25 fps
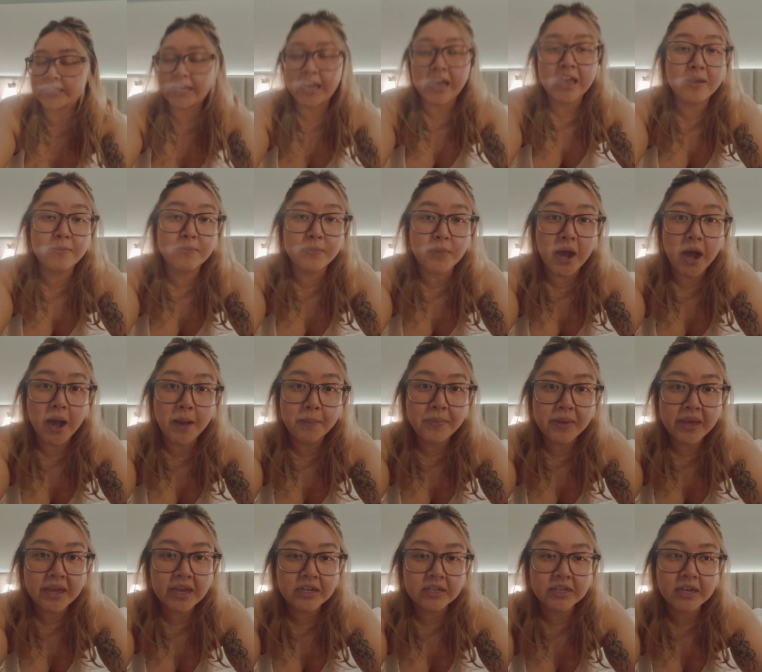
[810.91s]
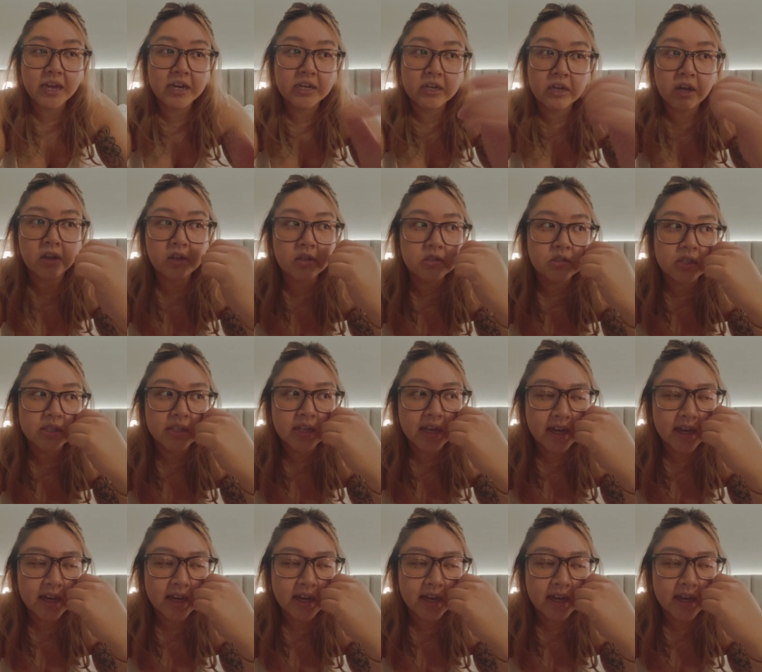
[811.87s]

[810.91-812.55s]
I am not paying $10 on